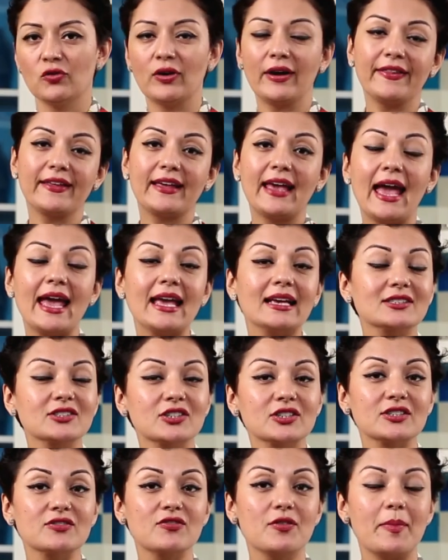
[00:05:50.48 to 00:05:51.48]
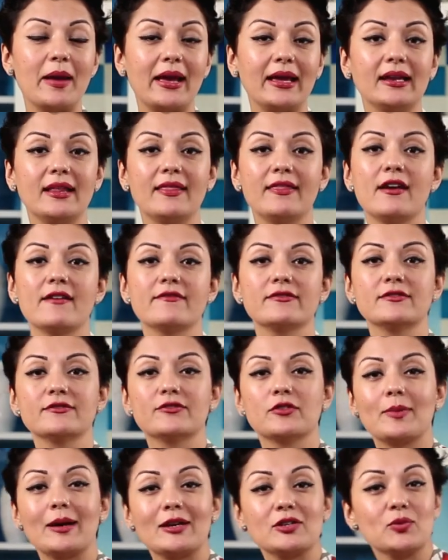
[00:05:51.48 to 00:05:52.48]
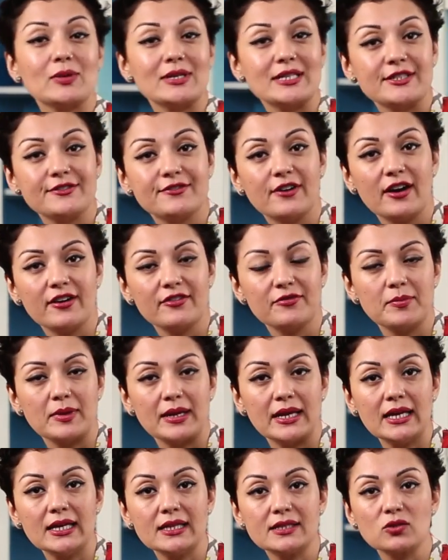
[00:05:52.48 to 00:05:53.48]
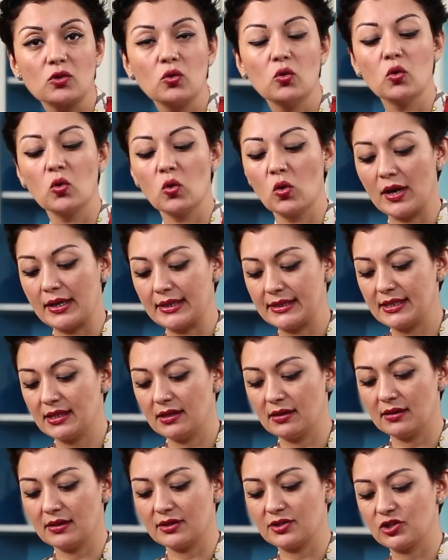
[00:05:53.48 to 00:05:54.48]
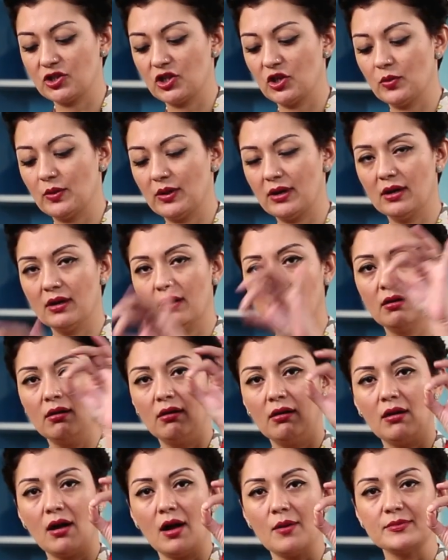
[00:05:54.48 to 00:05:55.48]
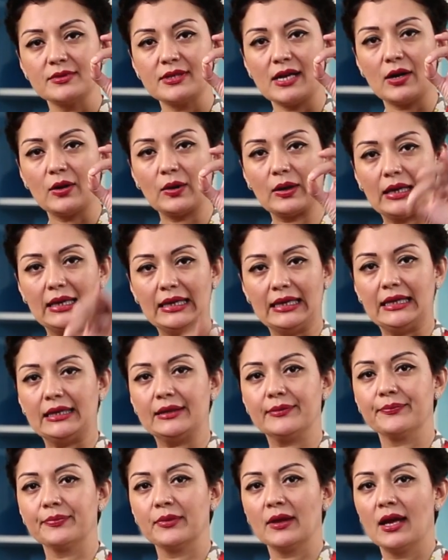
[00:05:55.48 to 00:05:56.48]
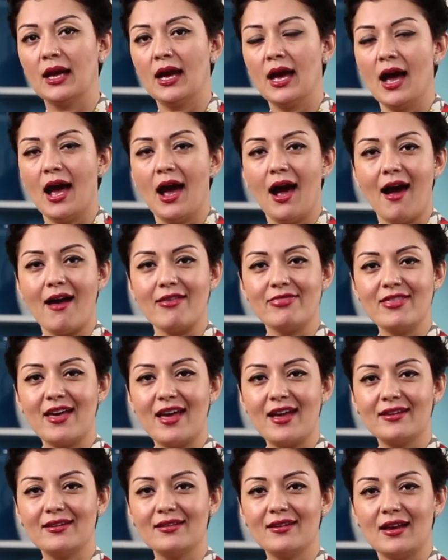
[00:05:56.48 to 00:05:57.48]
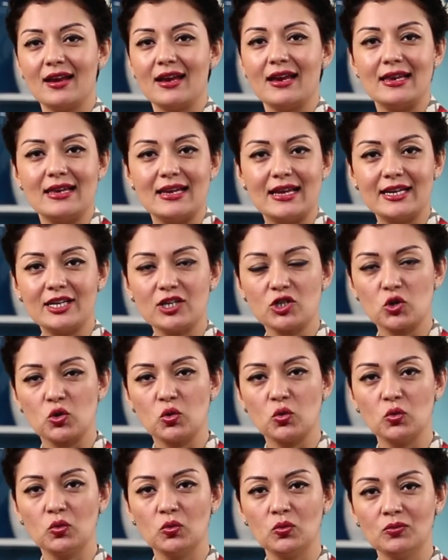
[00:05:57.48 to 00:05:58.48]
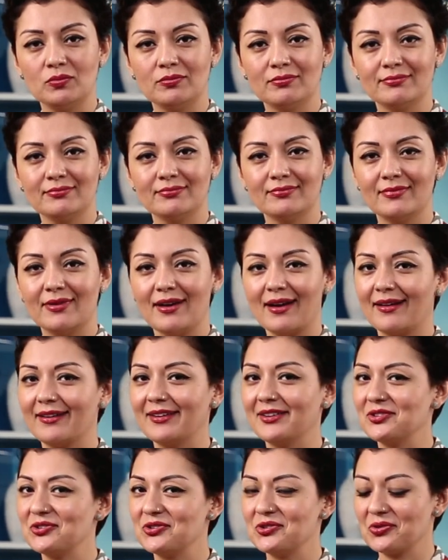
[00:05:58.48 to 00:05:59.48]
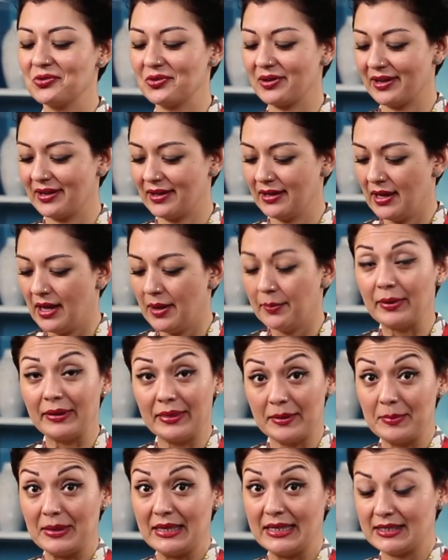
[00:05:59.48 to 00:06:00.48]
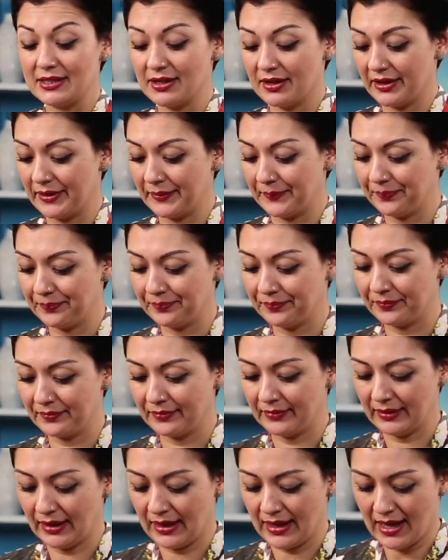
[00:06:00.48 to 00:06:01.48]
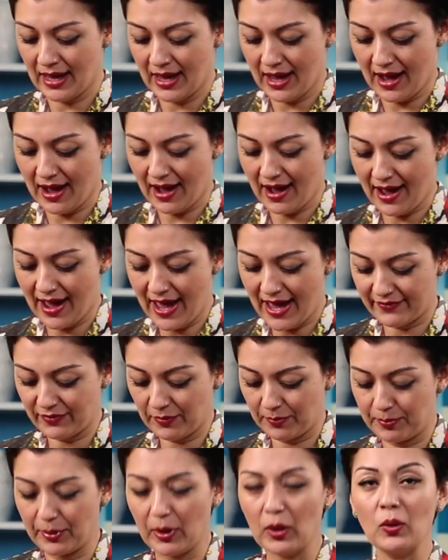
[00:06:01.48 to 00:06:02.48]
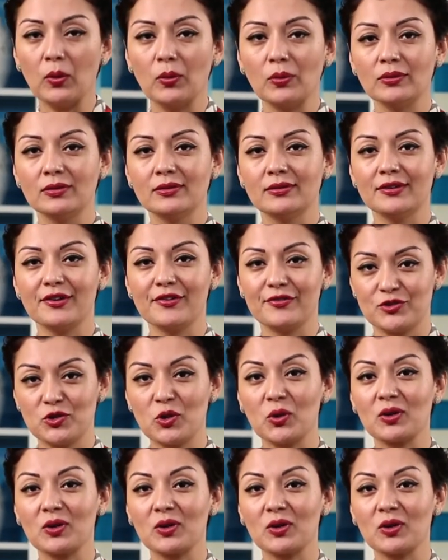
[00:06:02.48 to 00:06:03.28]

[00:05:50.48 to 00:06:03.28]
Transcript: Right, the cake's gonna remain in the oven for about 25 minutes or until a skewer comes out clean. And then let it cool and enjoy. But in the meantime, I have a bowl of